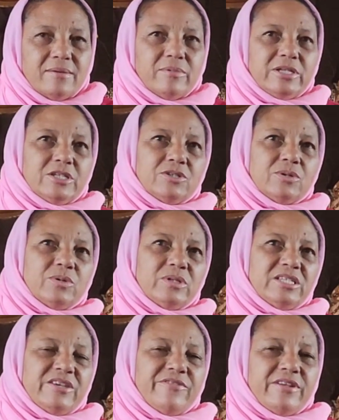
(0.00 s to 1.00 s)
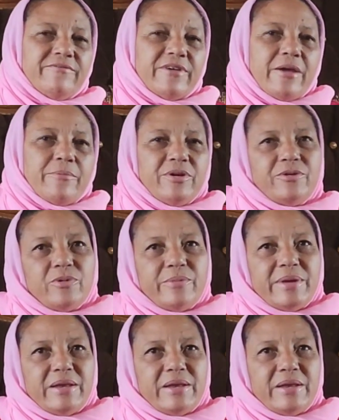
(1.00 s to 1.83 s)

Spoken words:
which is called Seven Vibrant Women,